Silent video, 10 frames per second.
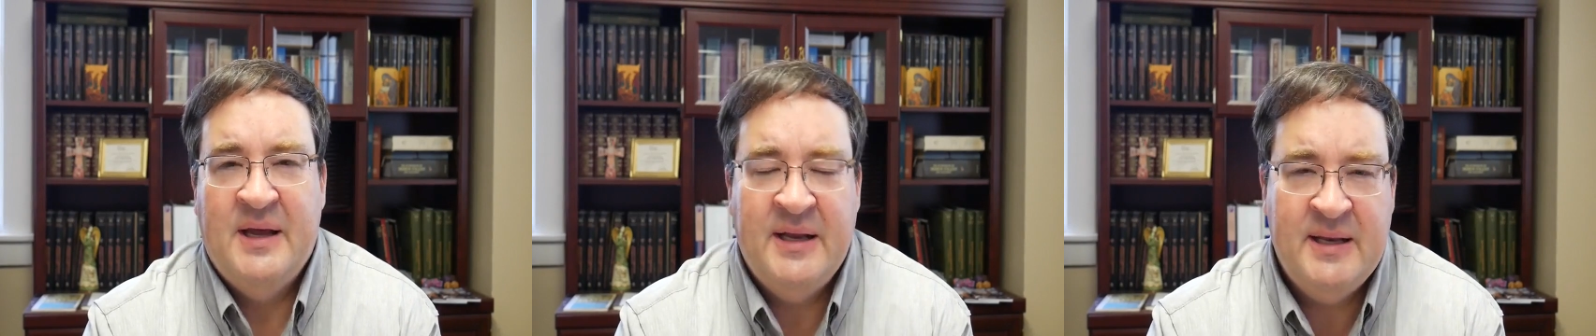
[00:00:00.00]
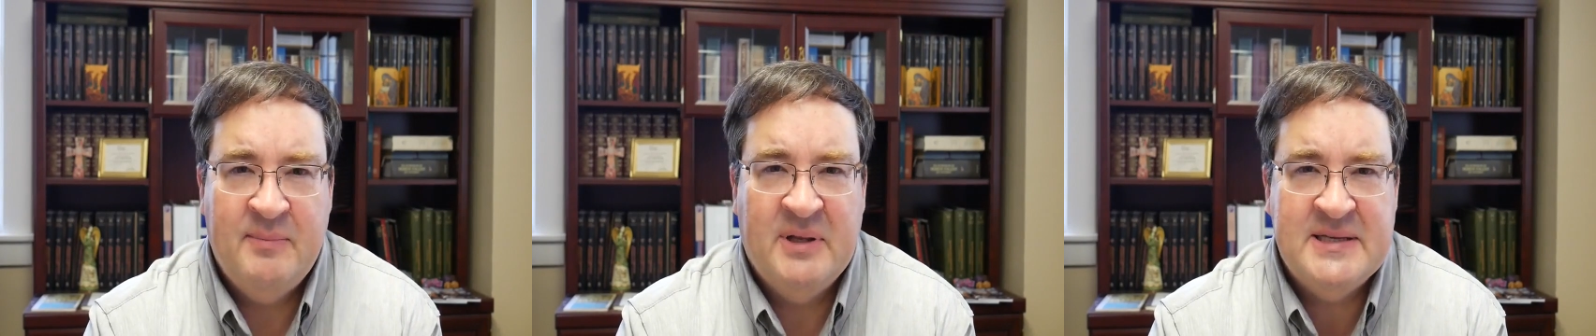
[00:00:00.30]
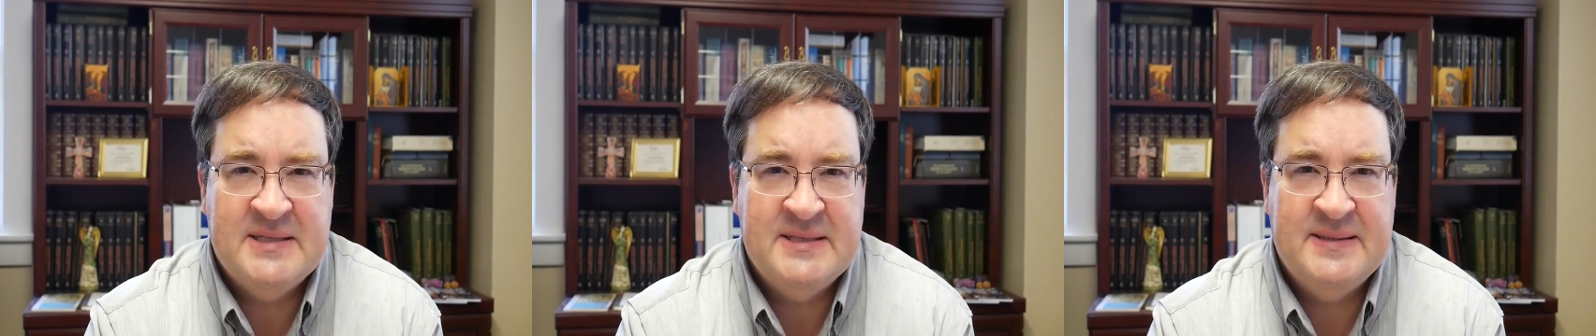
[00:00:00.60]
And he
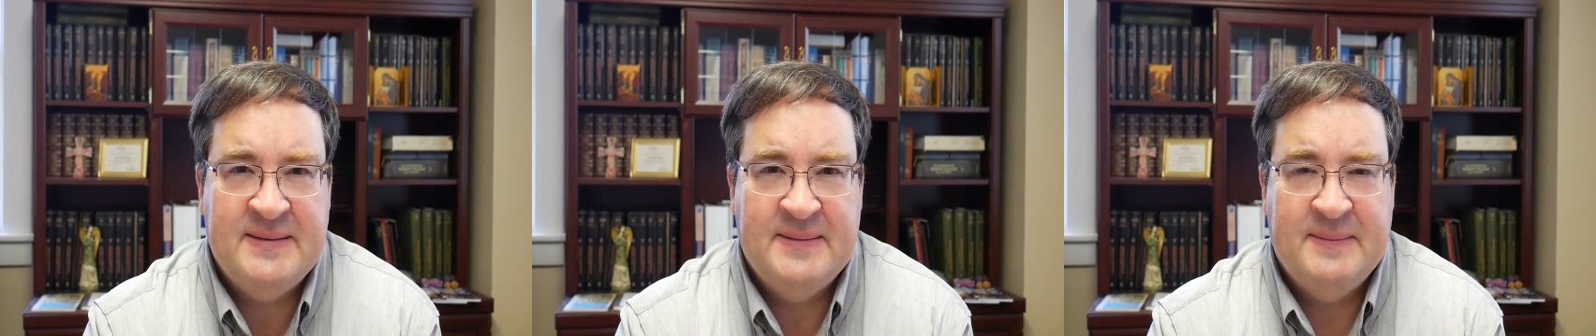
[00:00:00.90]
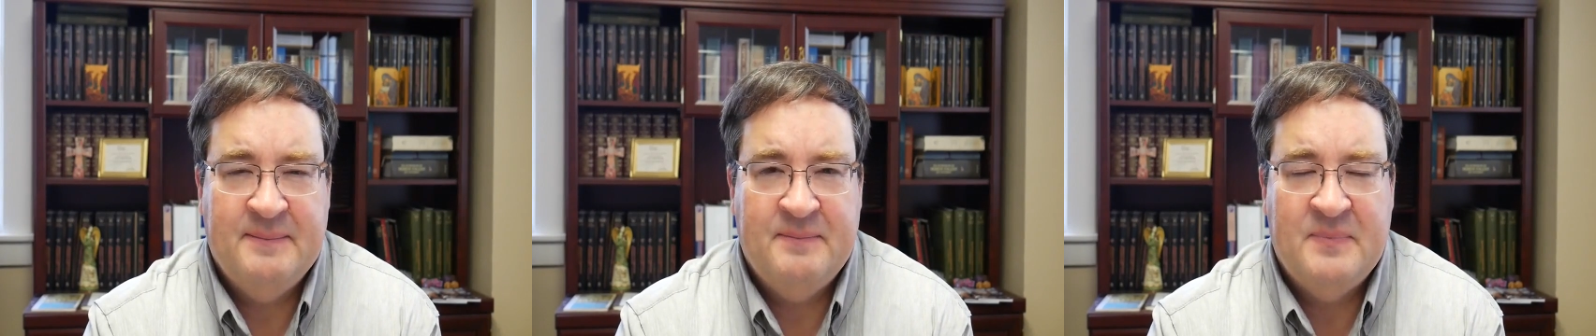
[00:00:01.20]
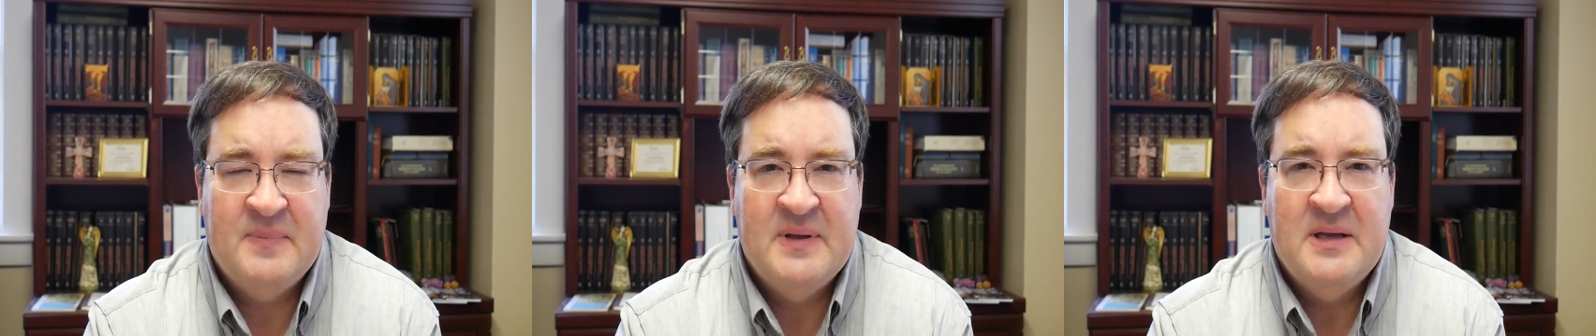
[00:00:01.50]
blesses it.
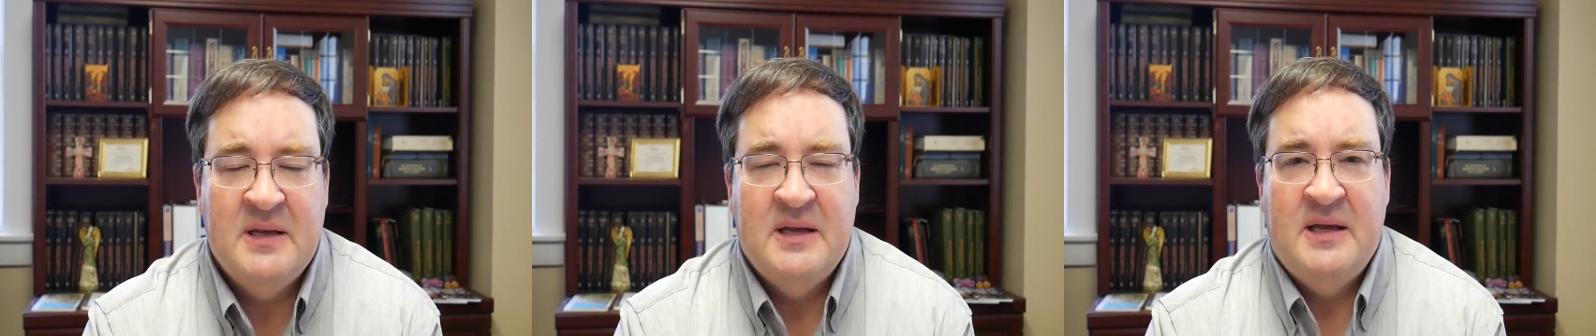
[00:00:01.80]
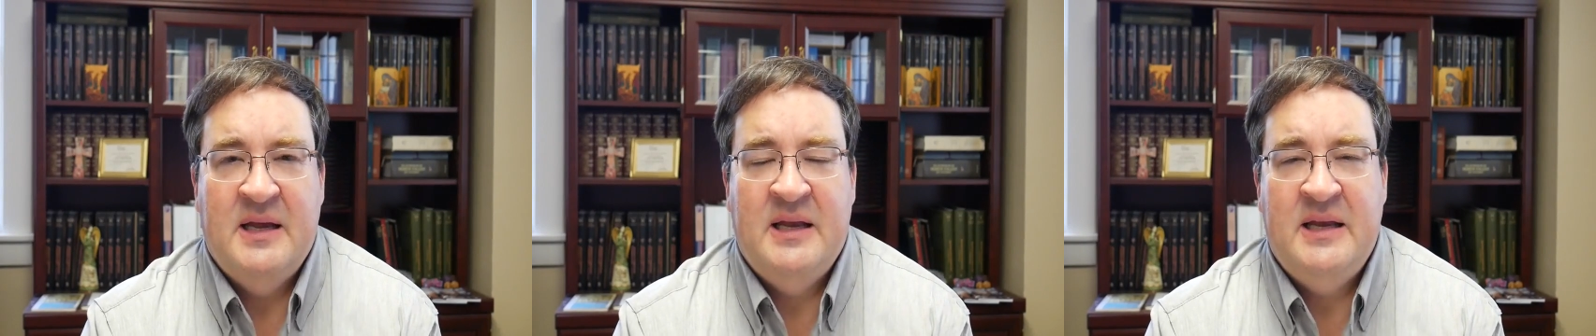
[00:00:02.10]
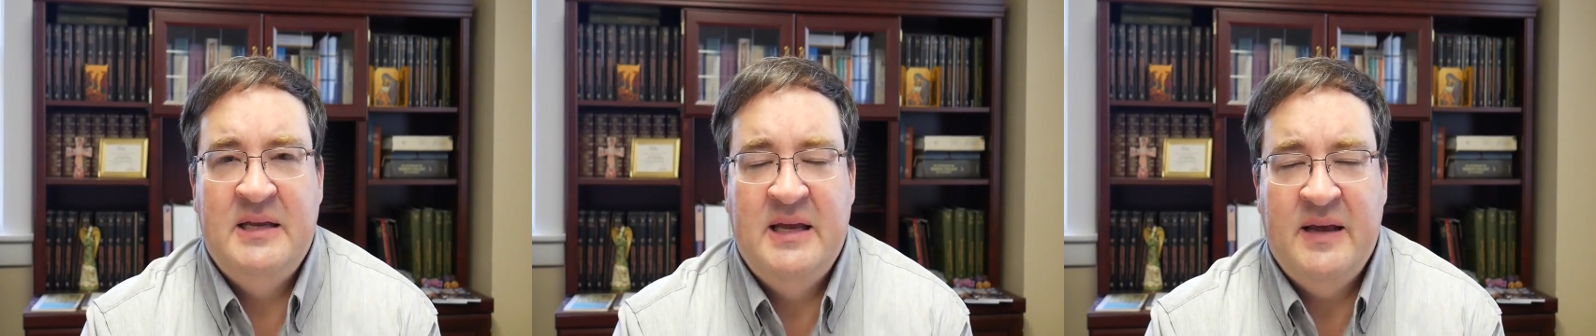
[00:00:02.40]
And
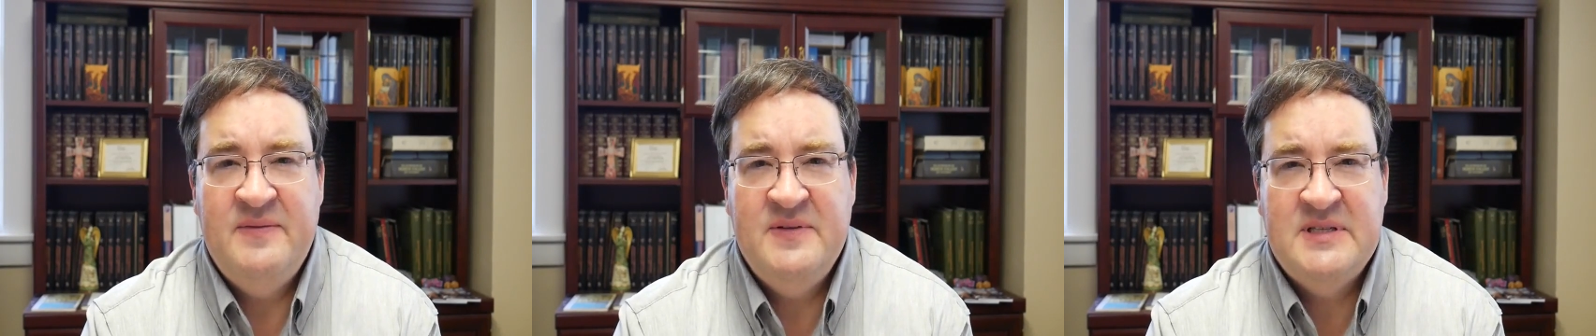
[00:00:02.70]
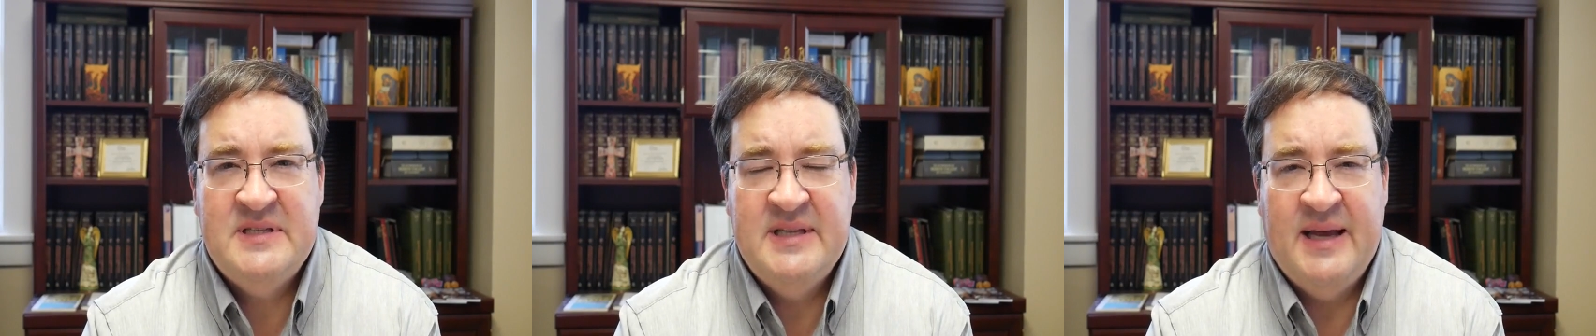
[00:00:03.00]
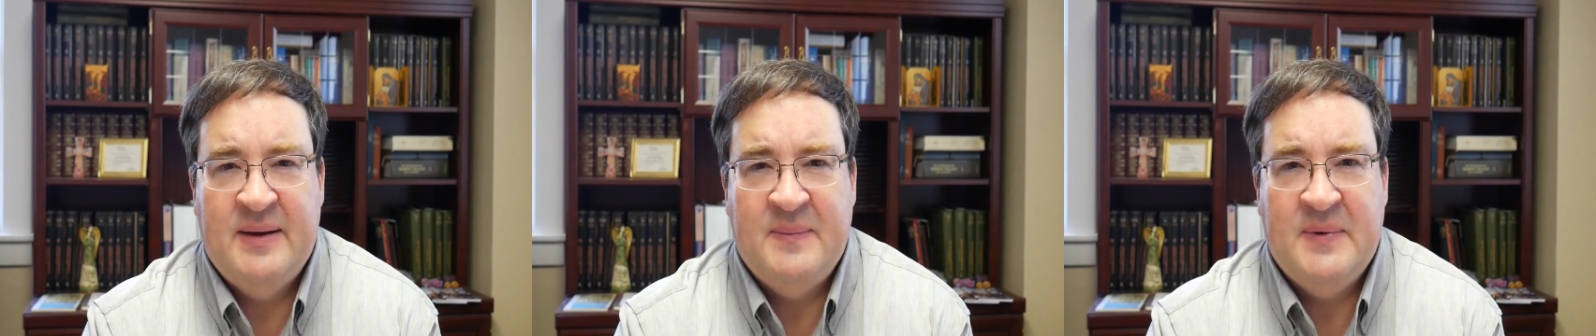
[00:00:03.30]
he gives
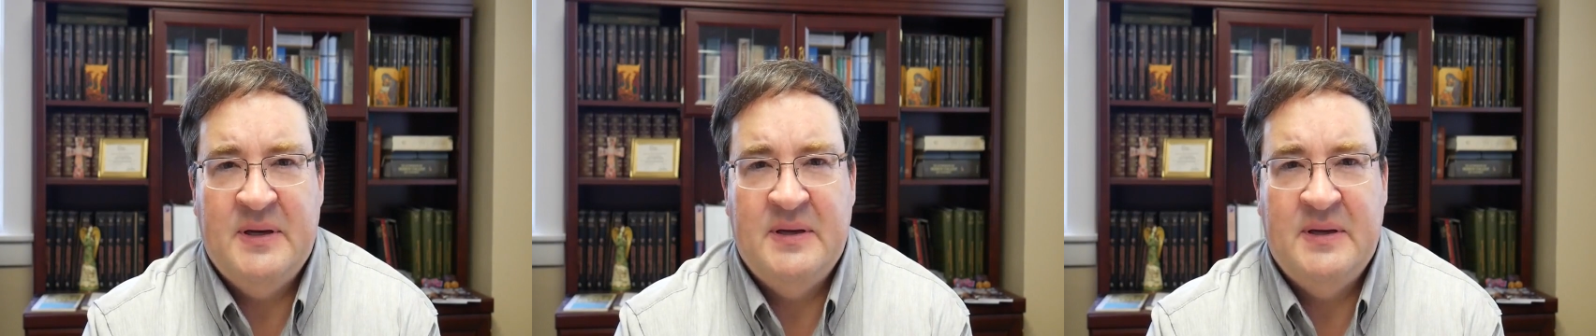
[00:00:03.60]
them